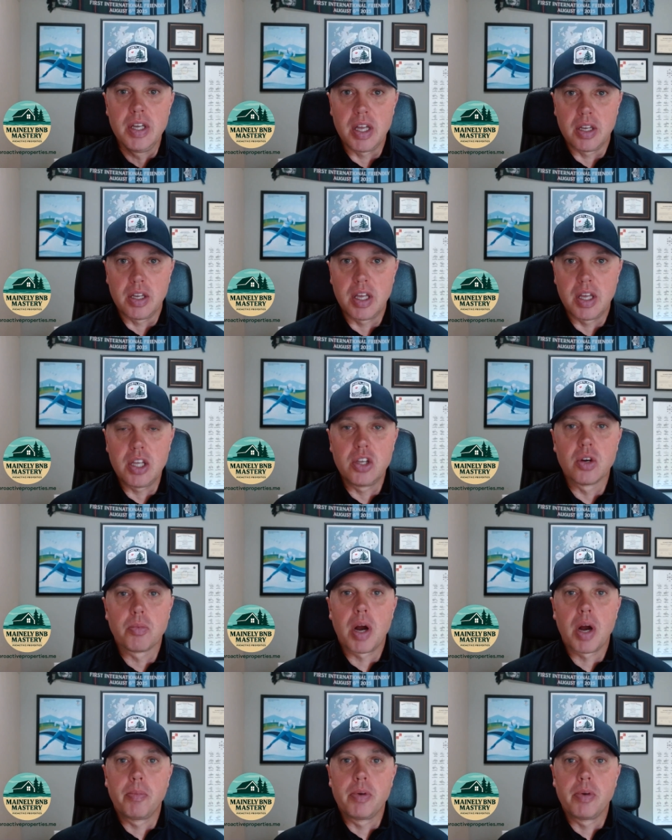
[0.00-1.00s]
at getting your
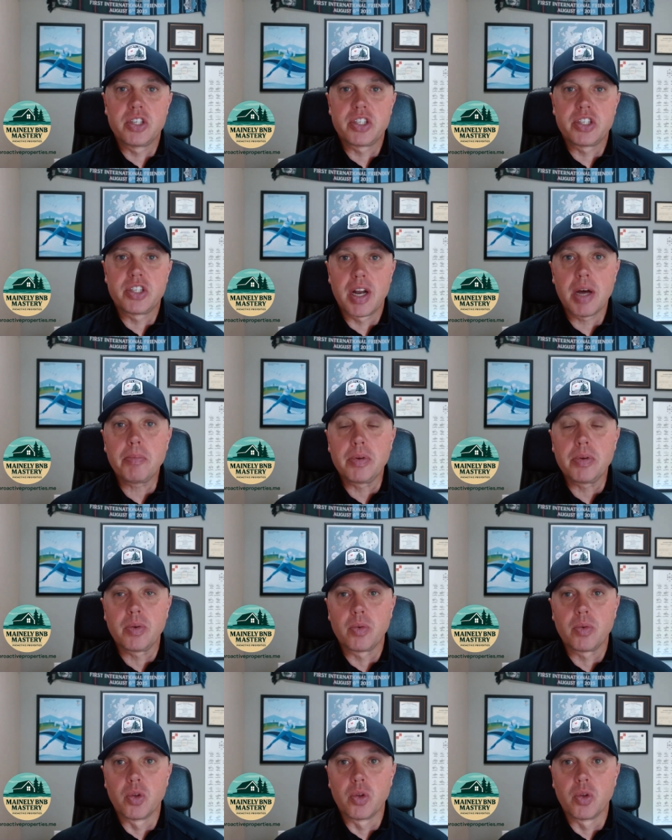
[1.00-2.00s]
property set up
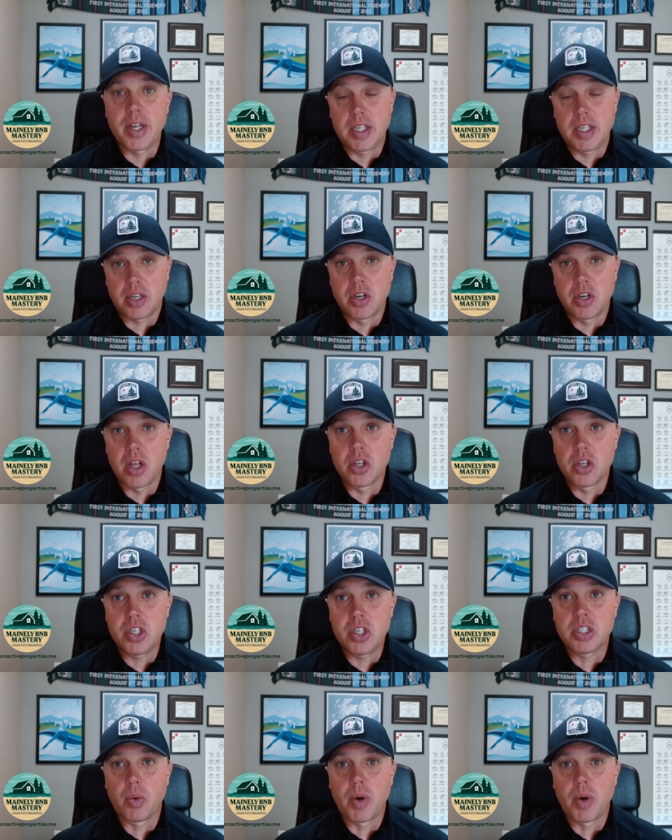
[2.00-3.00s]
with the right
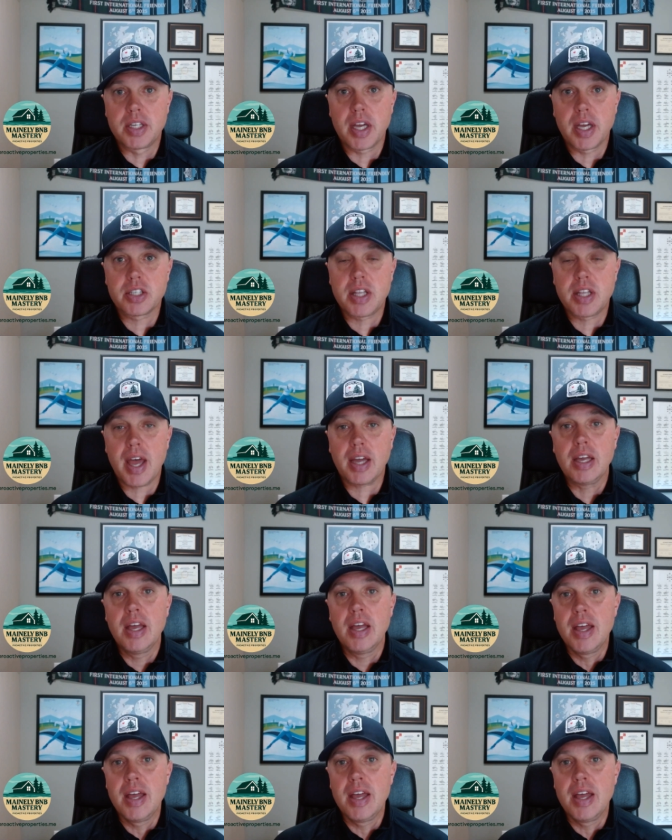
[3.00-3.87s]
technologies and the right tech stack.